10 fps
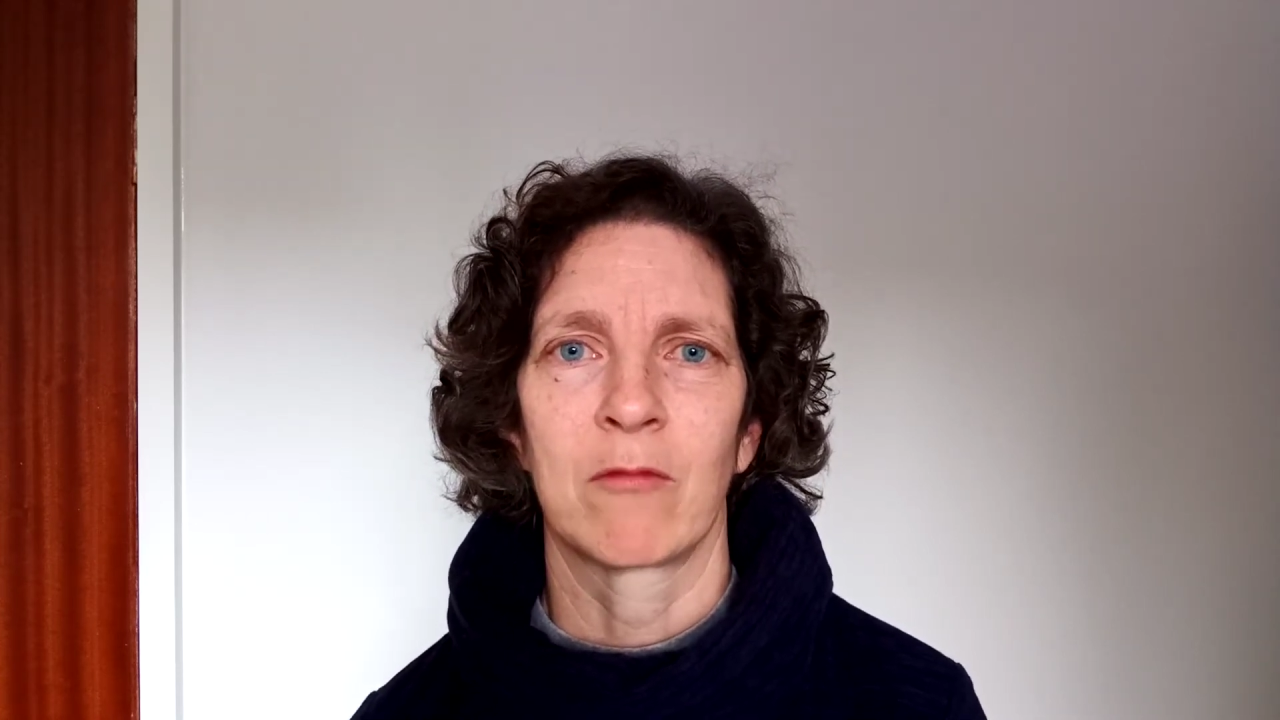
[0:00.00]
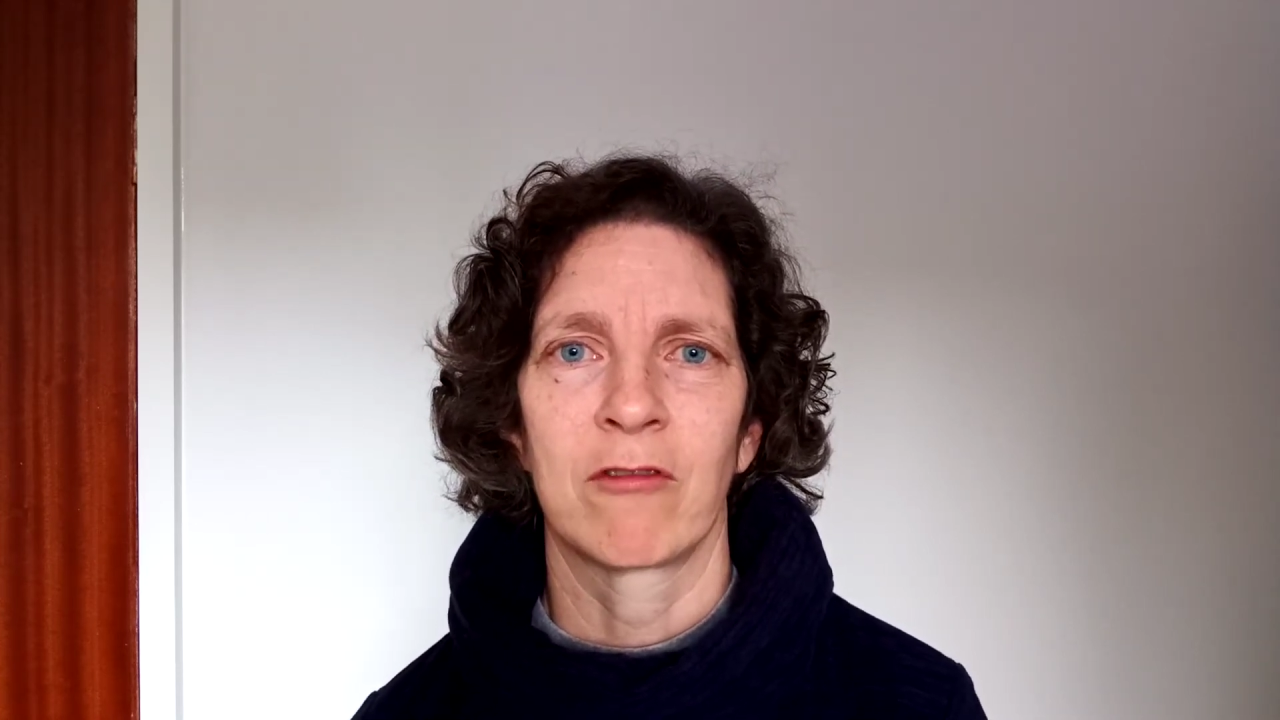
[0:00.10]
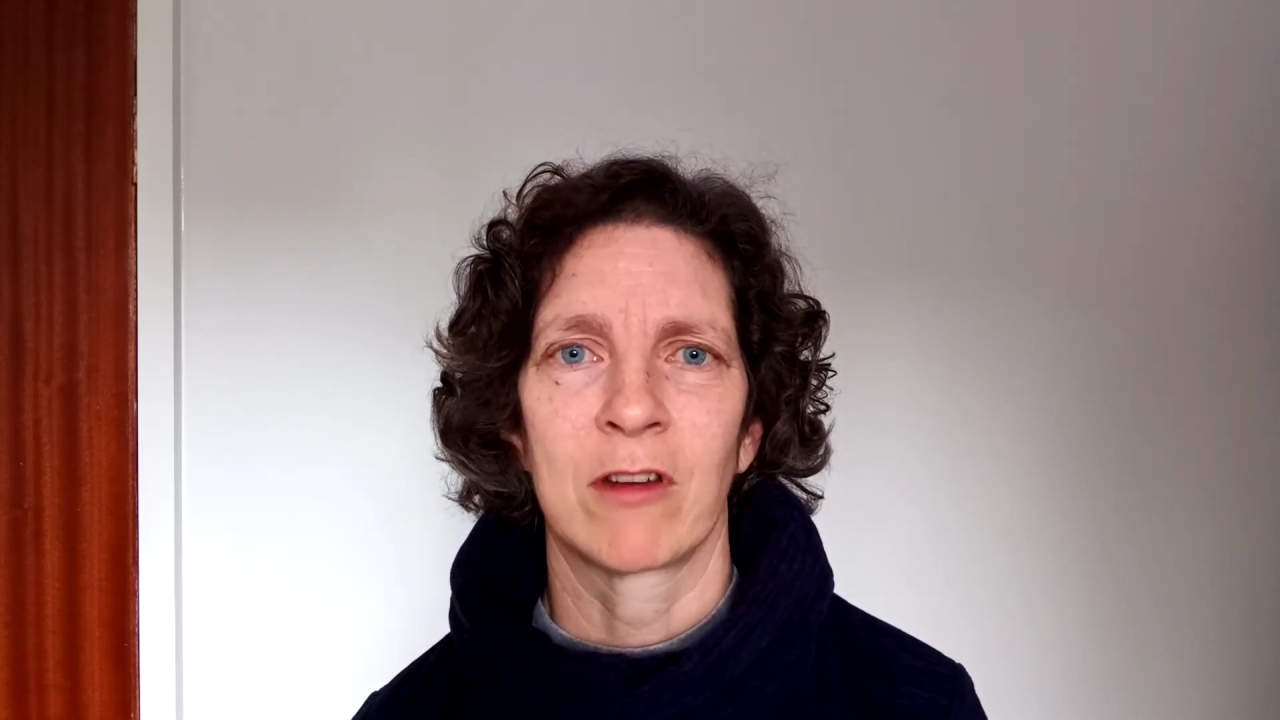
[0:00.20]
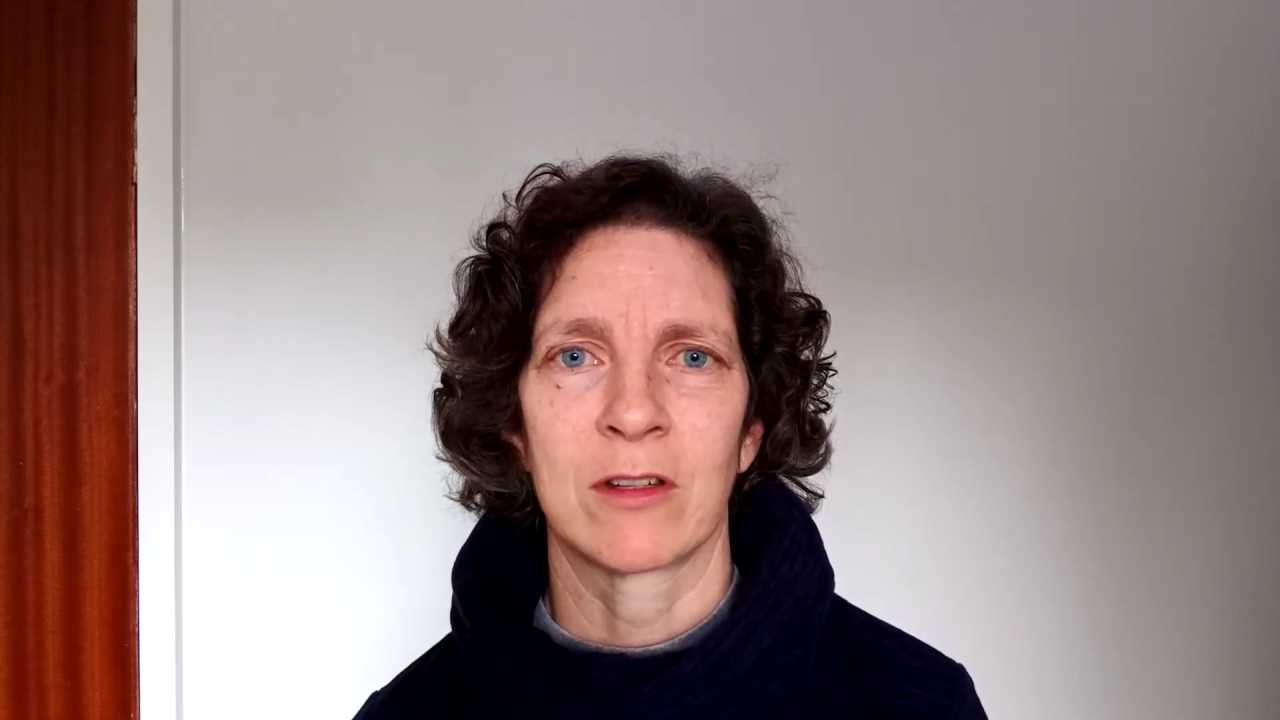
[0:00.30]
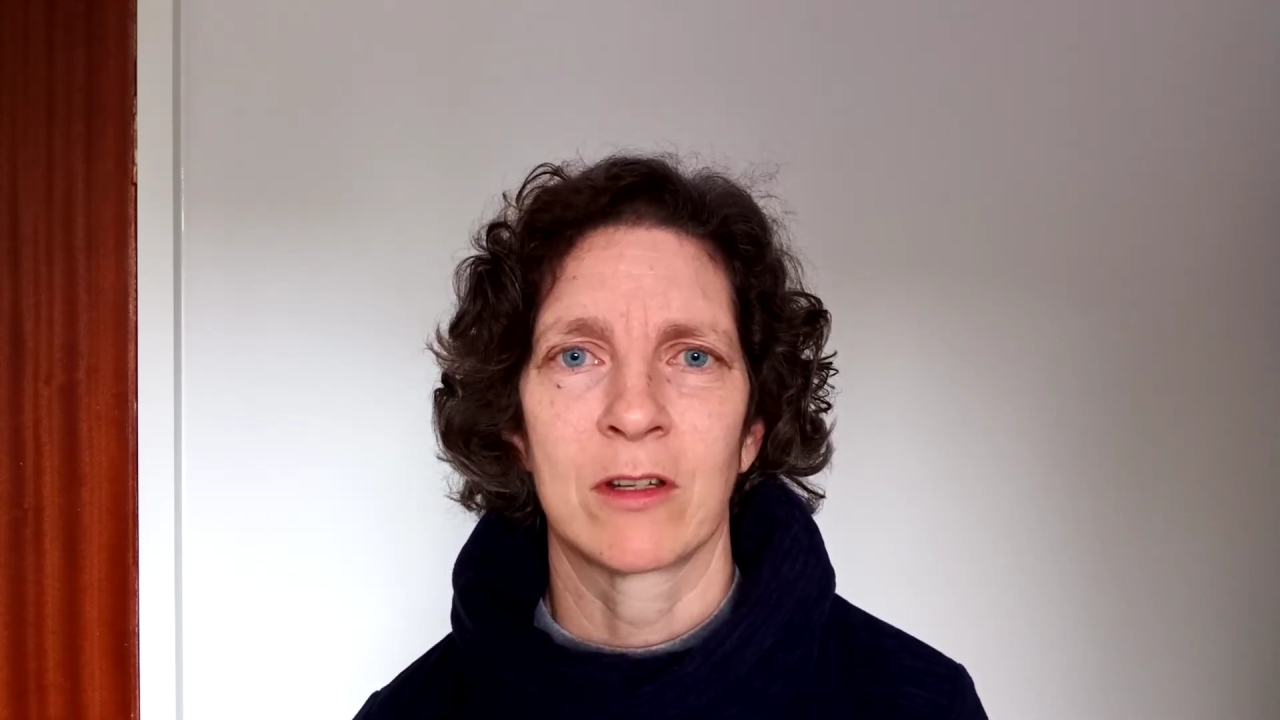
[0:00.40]

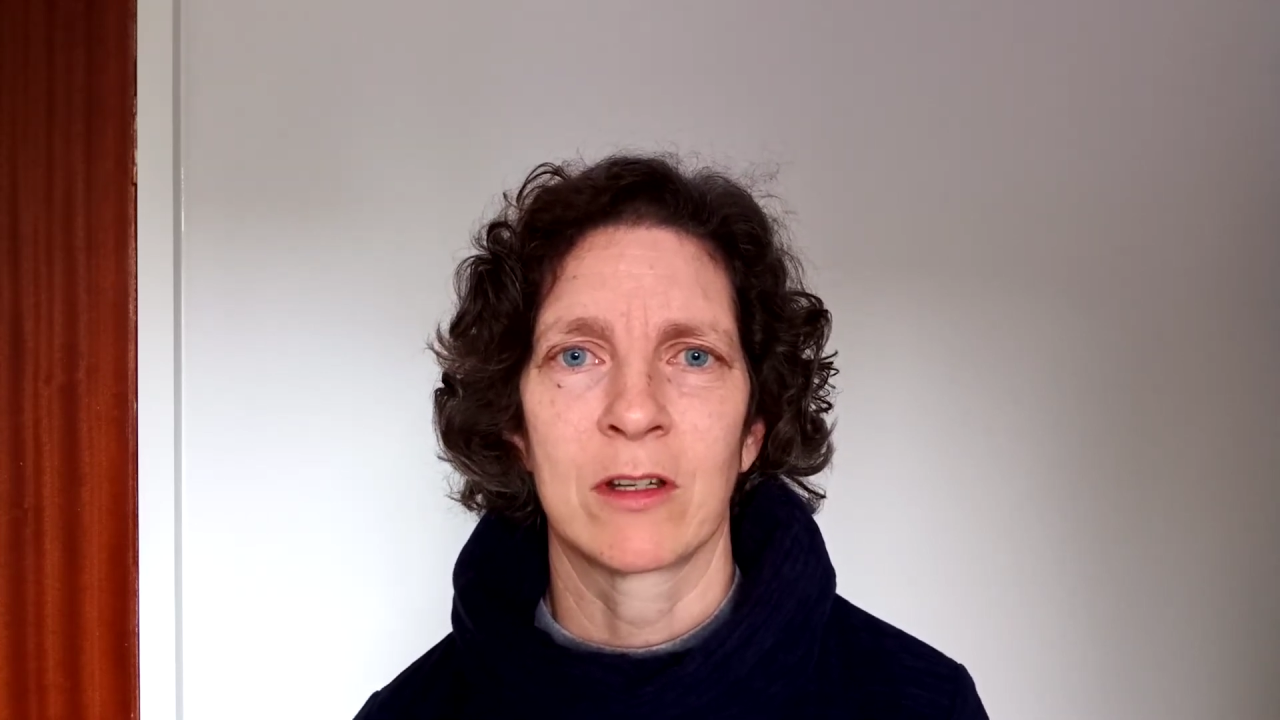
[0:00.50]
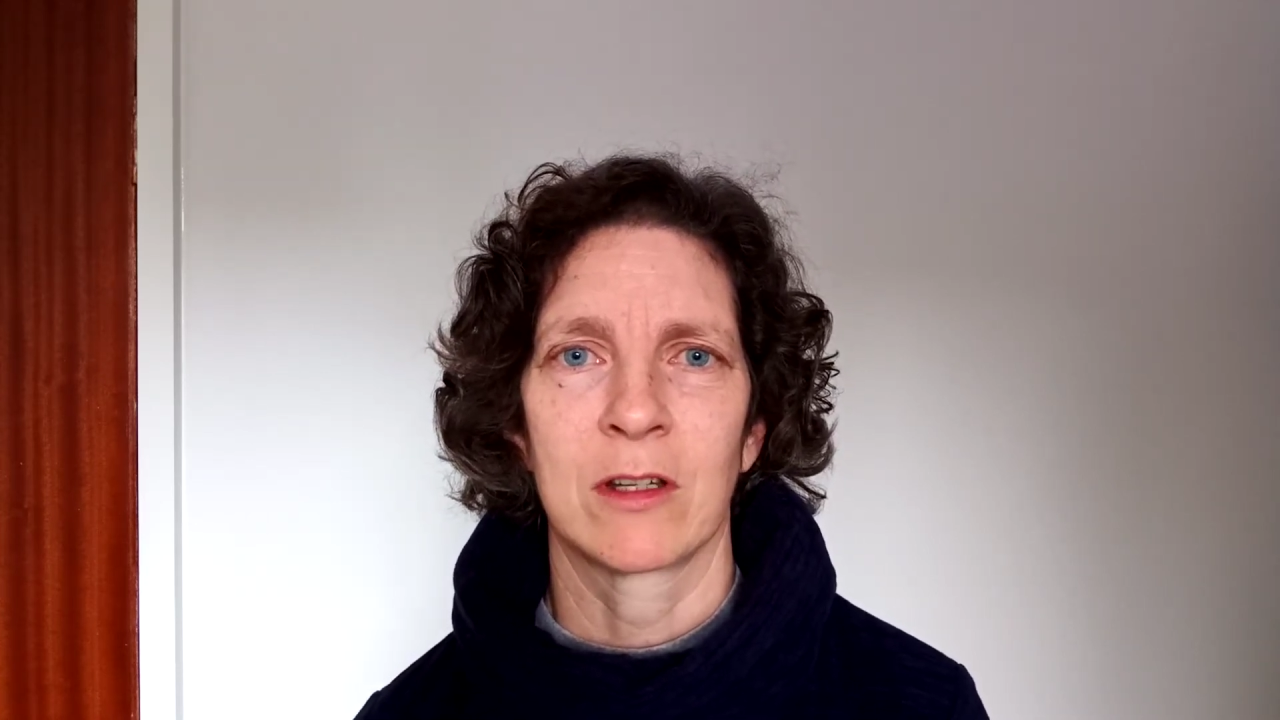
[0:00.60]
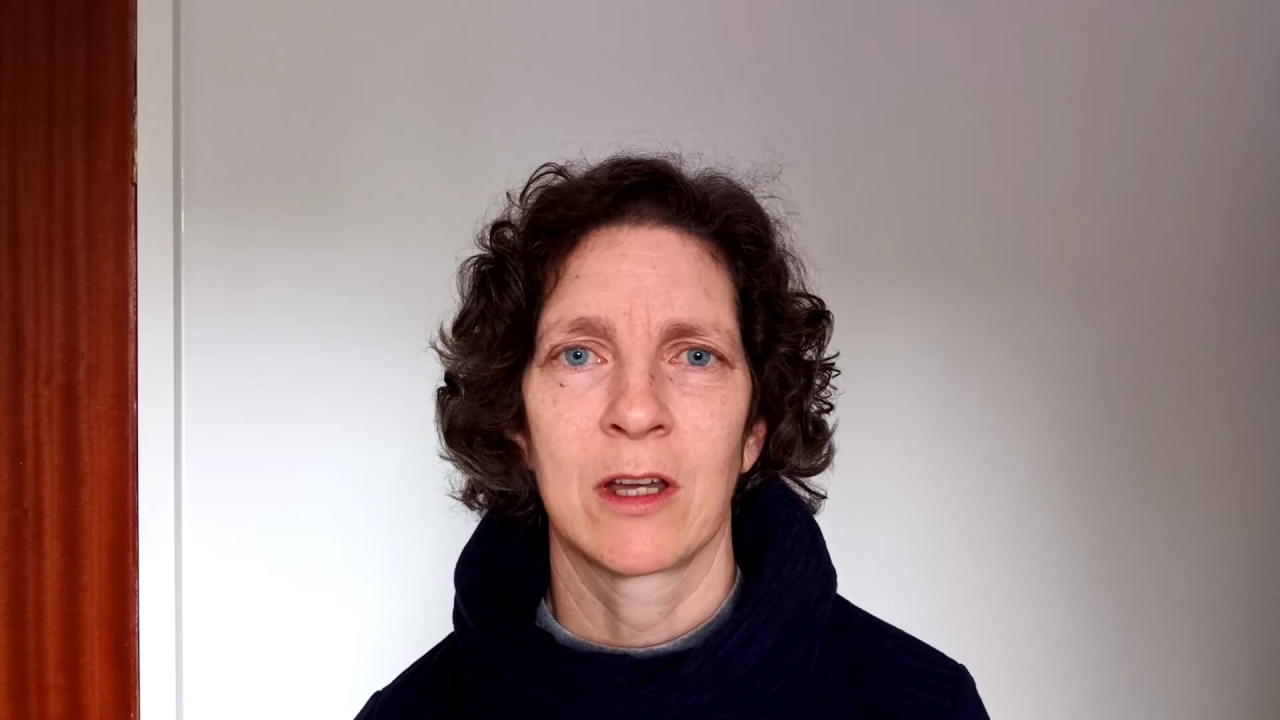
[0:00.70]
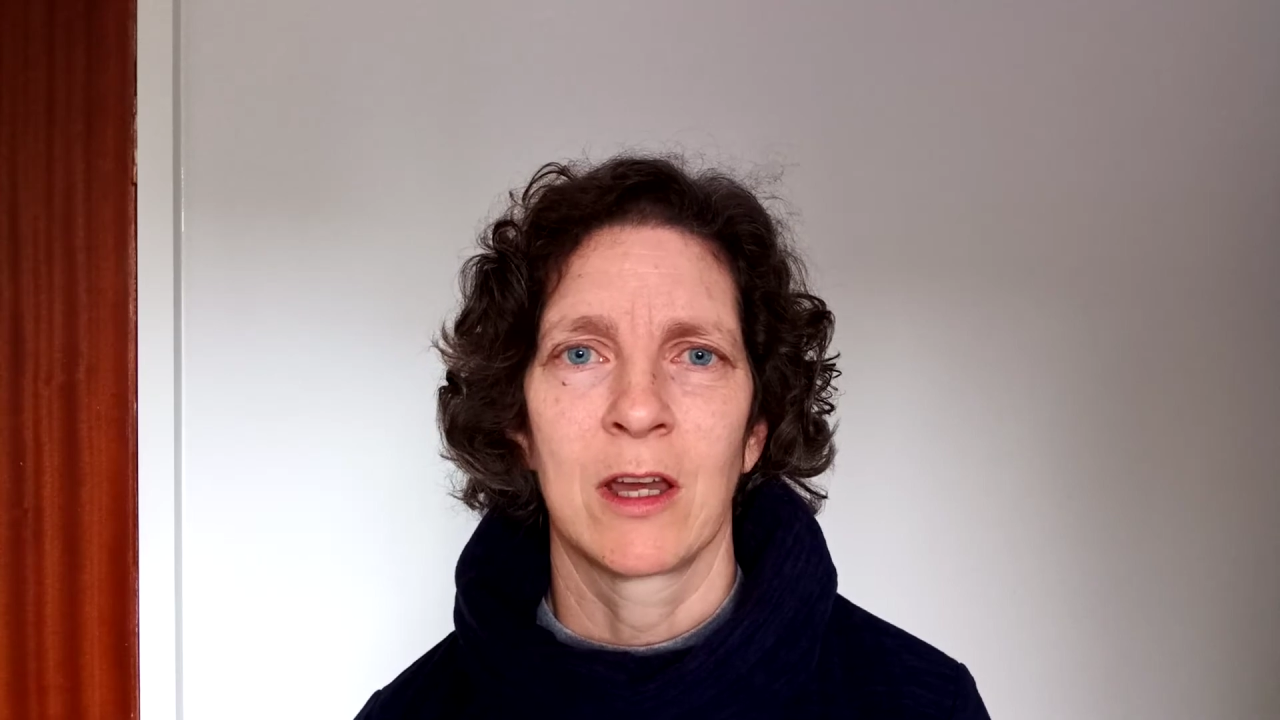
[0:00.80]
present